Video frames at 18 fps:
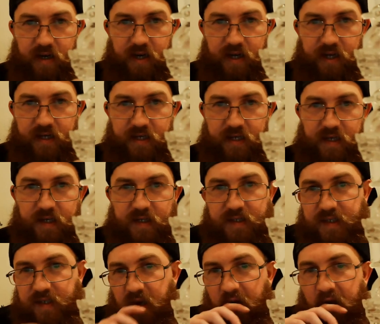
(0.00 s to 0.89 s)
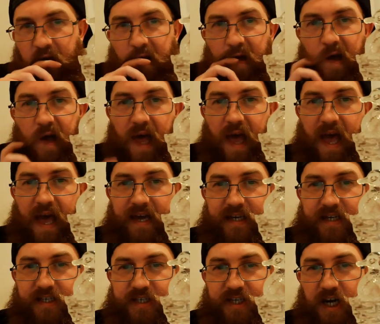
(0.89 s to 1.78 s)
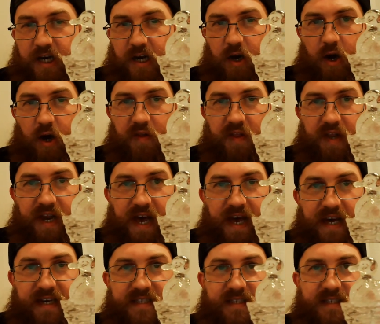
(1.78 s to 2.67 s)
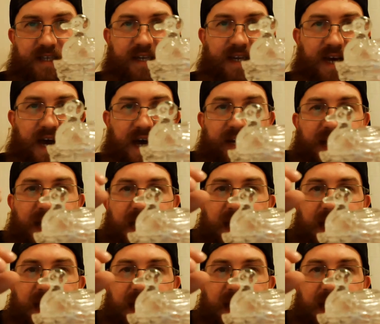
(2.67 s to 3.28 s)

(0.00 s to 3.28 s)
It is a duck on the nest, not